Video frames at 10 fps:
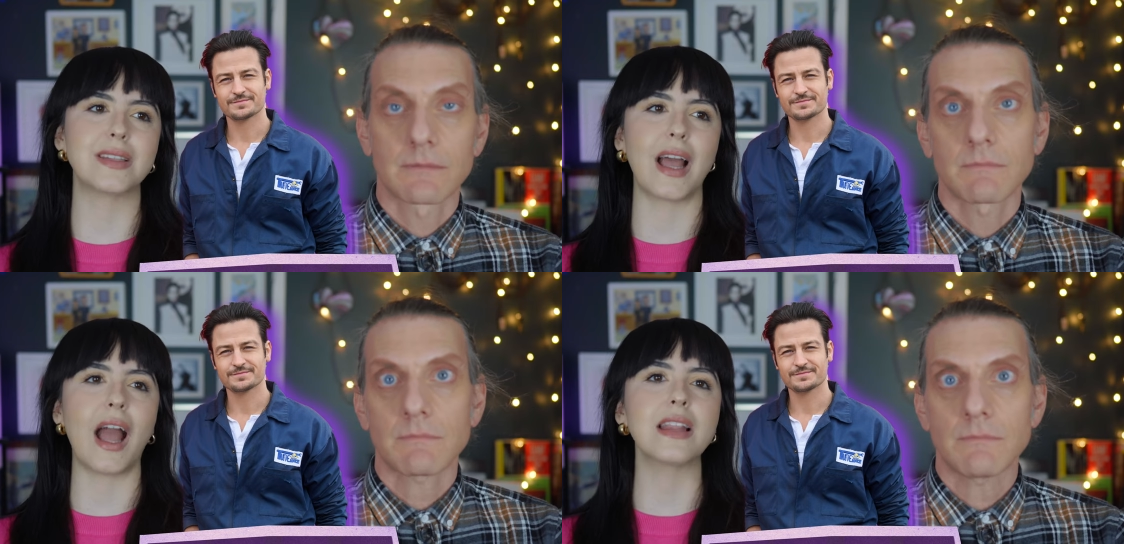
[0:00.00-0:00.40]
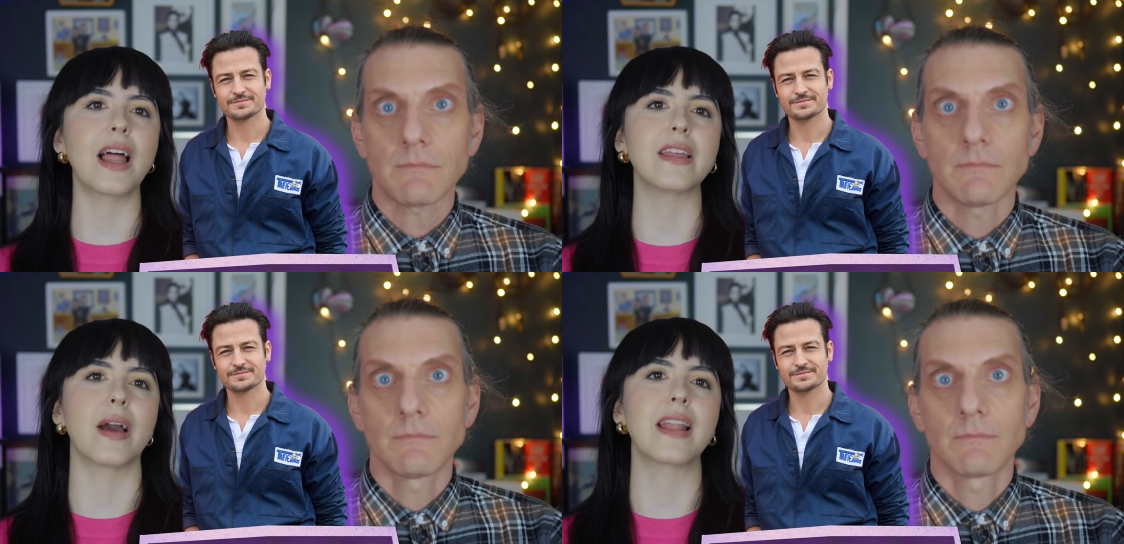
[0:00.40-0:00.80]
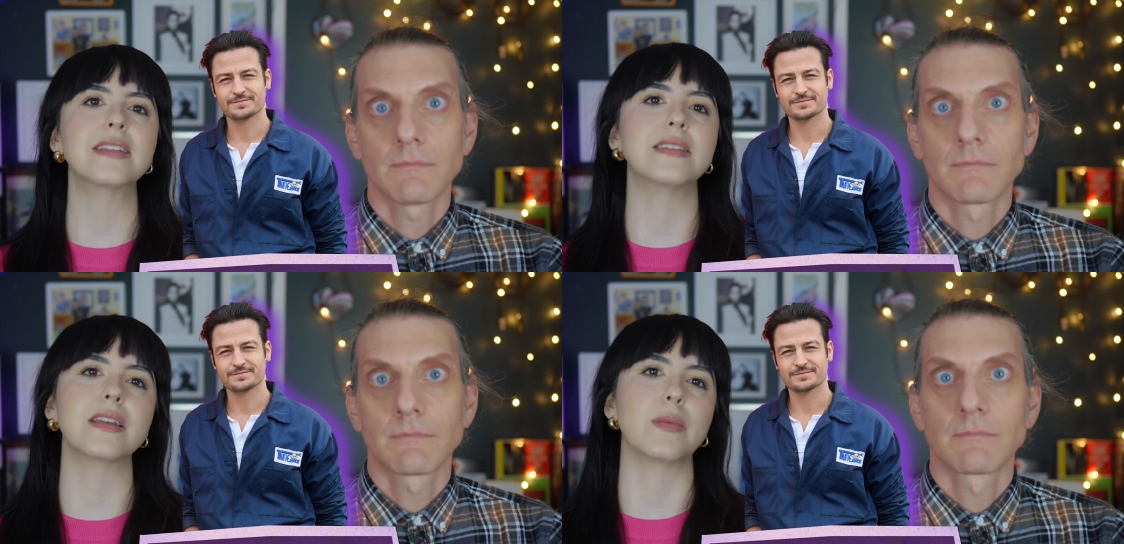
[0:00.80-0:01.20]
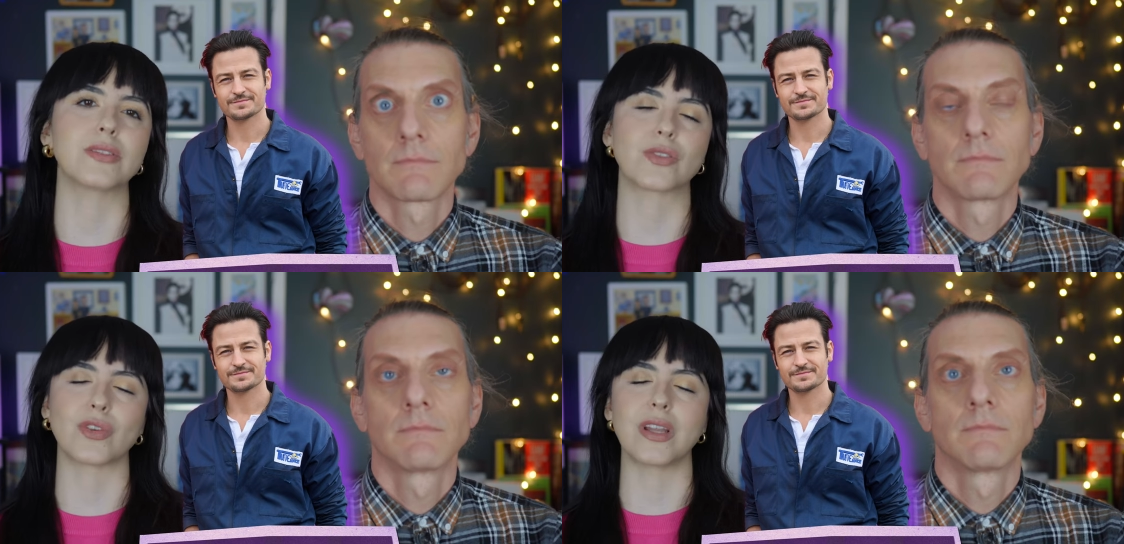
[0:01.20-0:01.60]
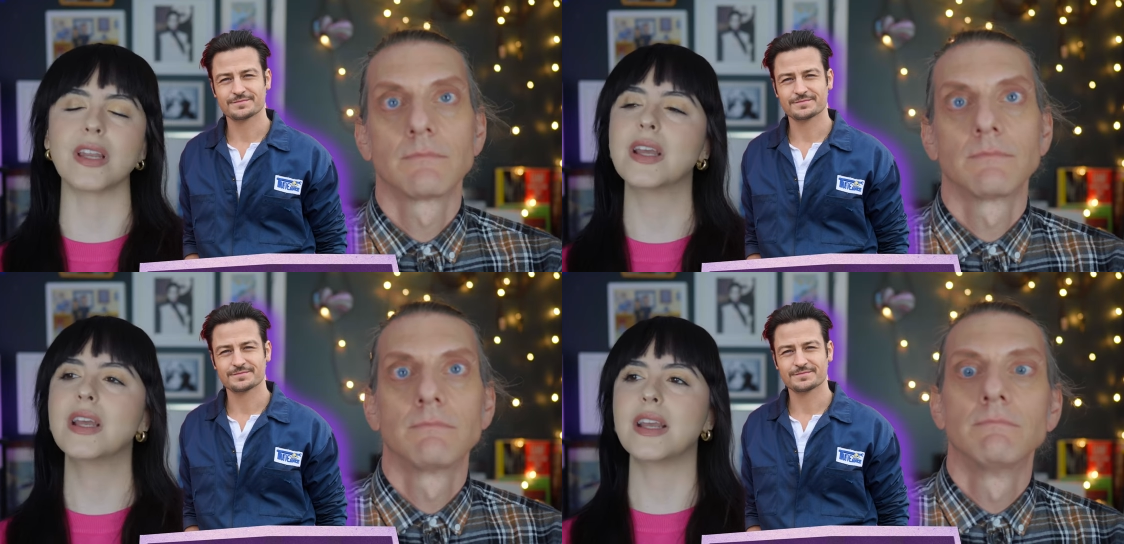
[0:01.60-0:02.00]
Speaker 1: I, I like I like seeing him on
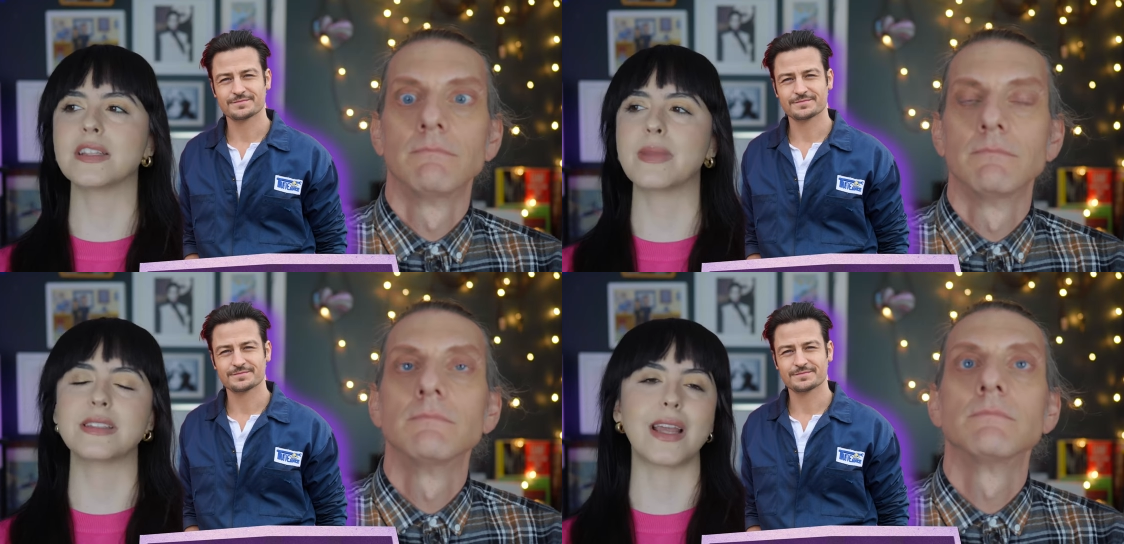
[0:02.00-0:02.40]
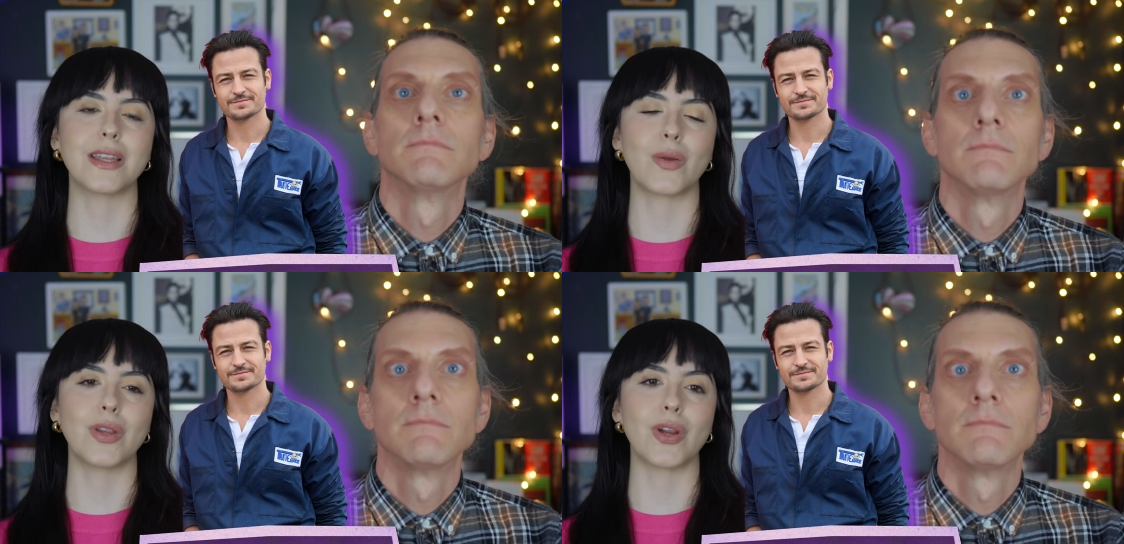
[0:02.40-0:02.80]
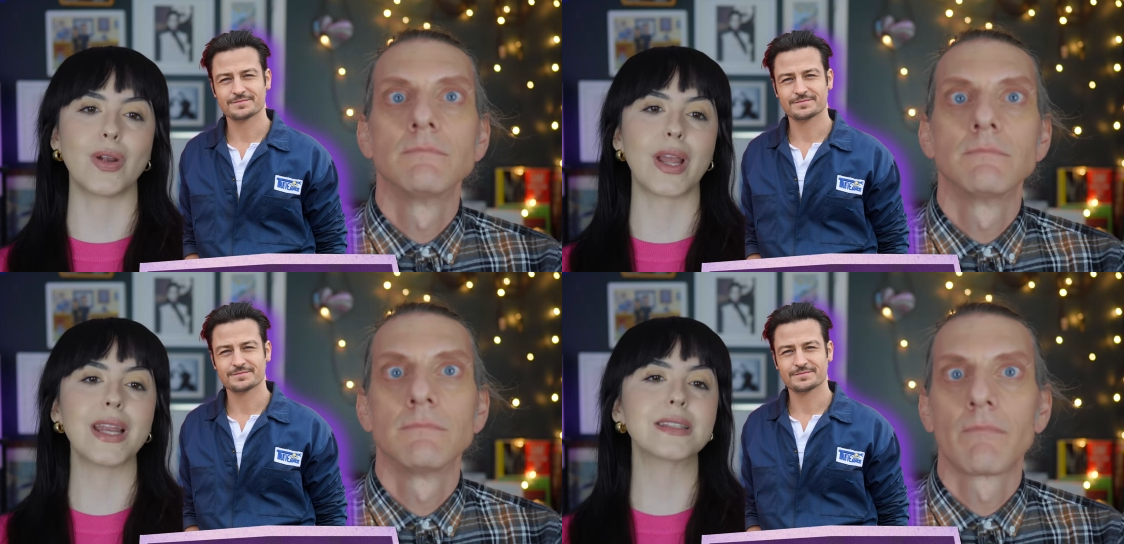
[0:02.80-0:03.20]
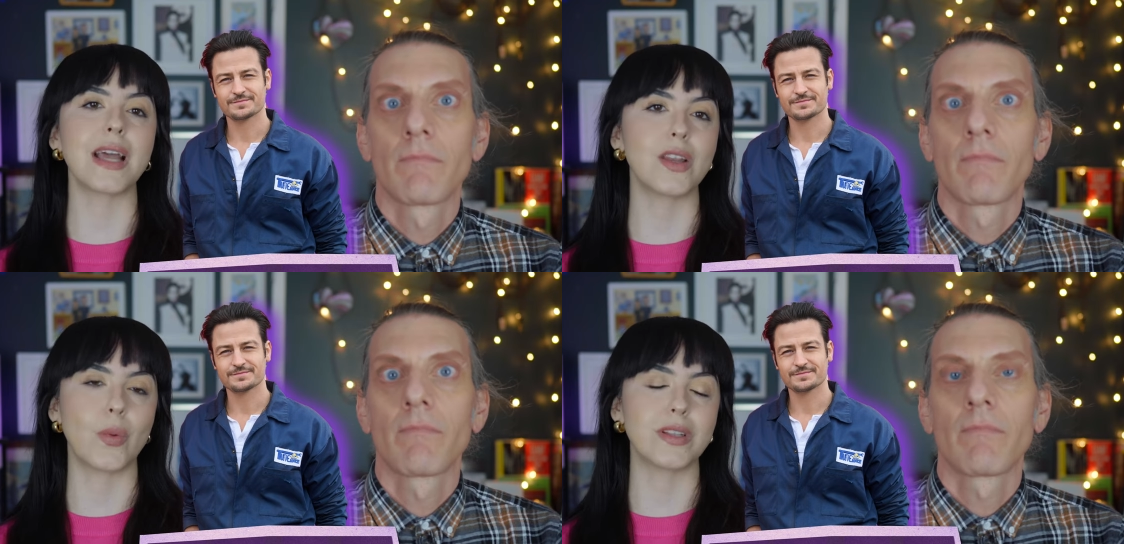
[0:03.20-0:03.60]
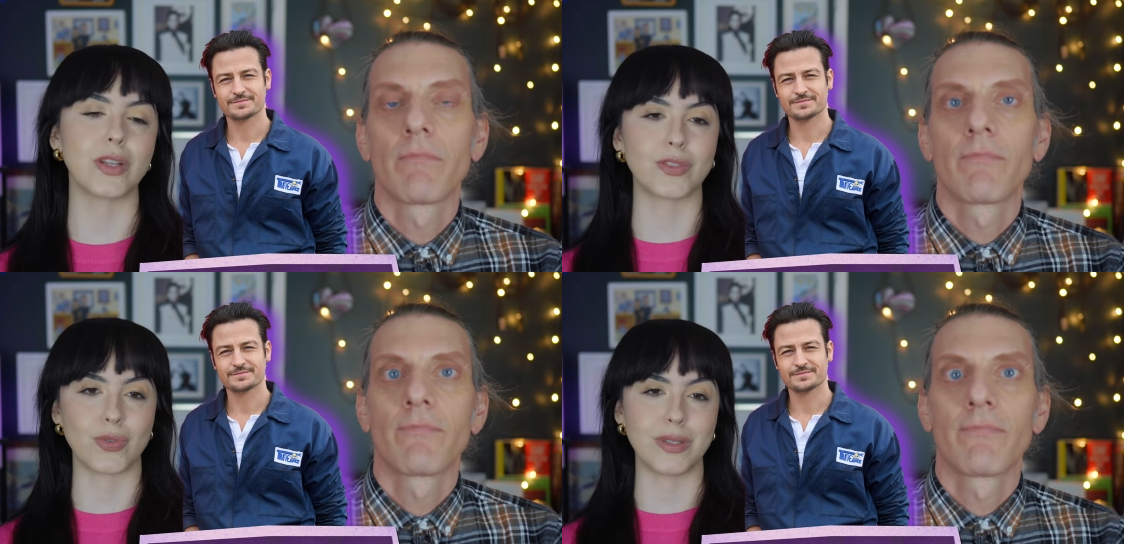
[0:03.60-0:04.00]
screen. Mm. My standout here. I get excited when
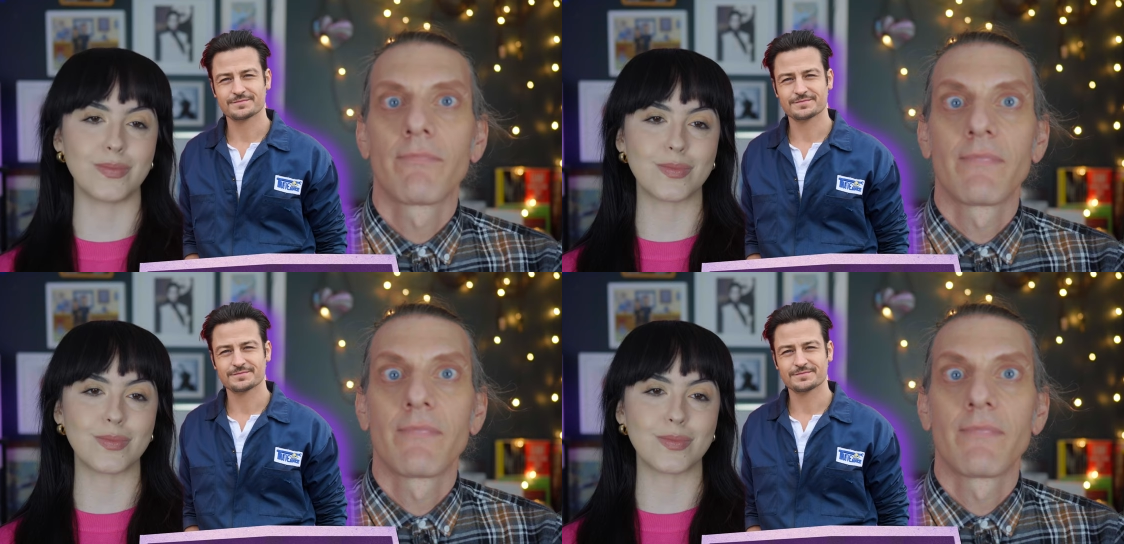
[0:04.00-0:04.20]
he's on screen.